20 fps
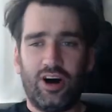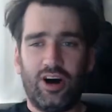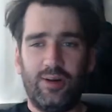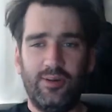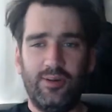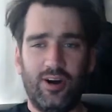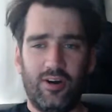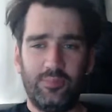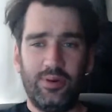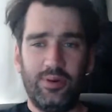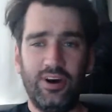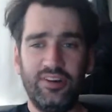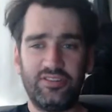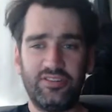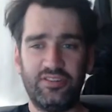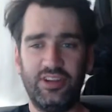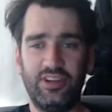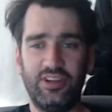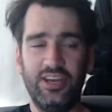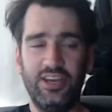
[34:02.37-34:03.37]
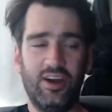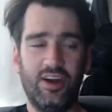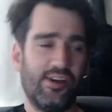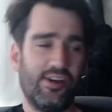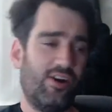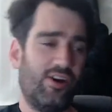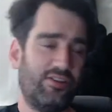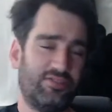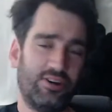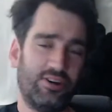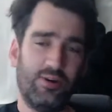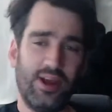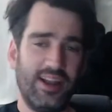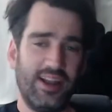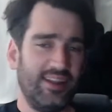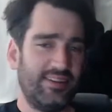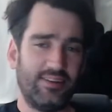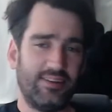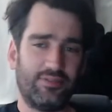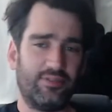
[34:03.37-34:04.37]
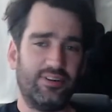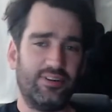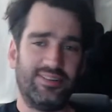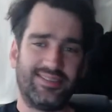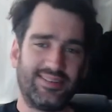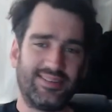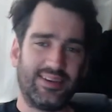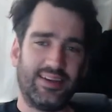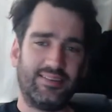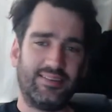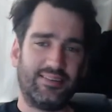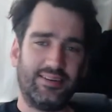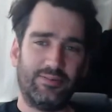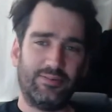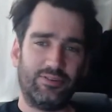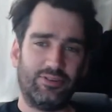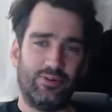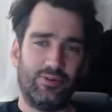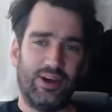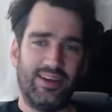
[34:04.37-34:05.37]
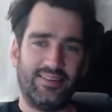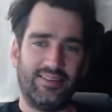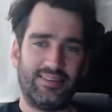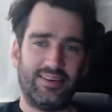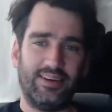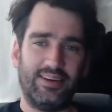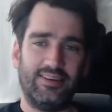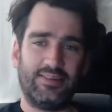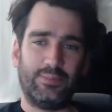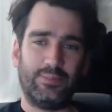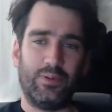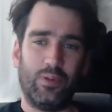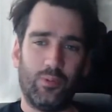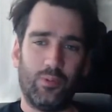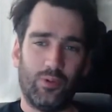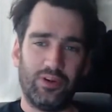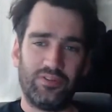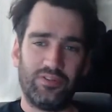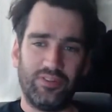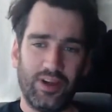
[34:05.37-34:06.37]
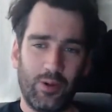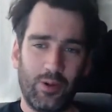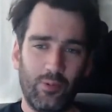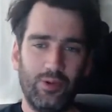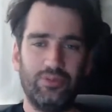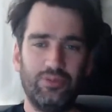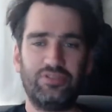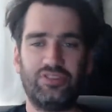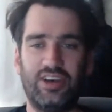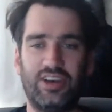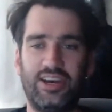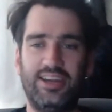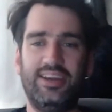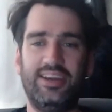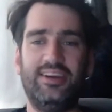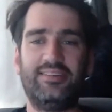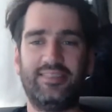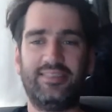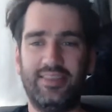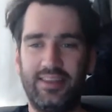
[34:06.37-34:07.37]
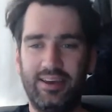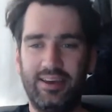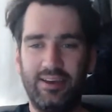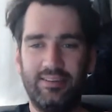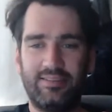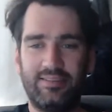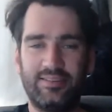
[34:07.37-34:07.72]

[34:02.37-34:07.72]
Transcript: I mean, personally, I can't tell any difference against the original ACs. But the one thing I will say is that they're